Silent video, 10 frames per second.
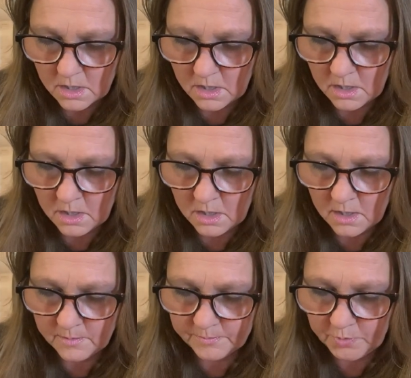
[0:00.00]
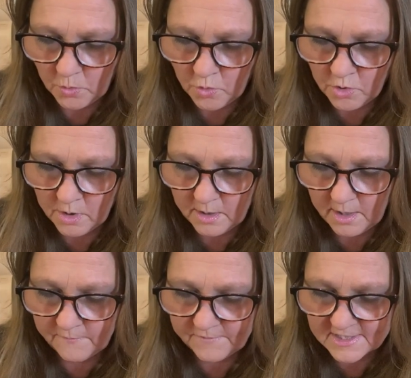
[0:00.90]
um, Pore
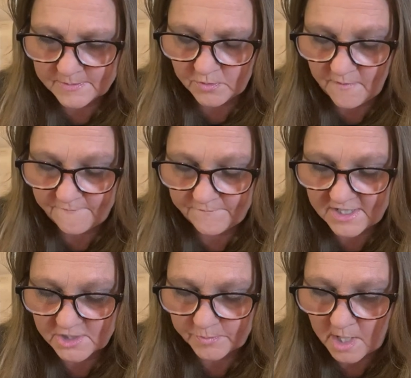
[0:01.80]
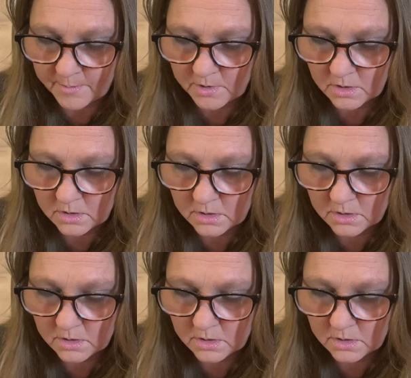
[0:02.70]
Invisible Face Primer.